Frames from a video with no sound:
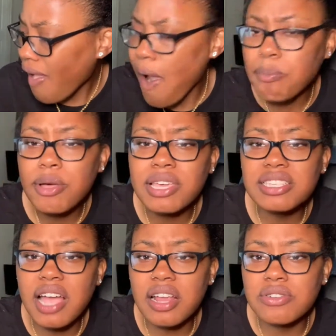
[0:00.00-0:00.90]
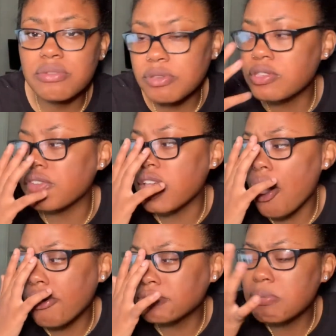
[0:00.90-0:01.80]
I'm low-key tired doing music
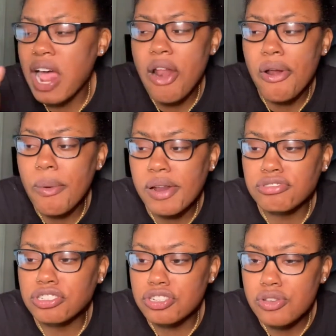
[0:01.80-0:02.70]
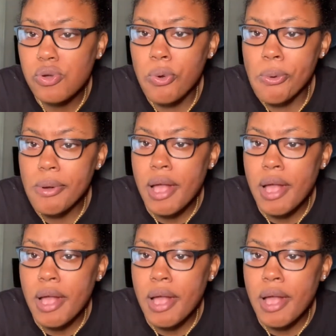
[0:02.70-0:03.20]
videos, but I don't know what else to do.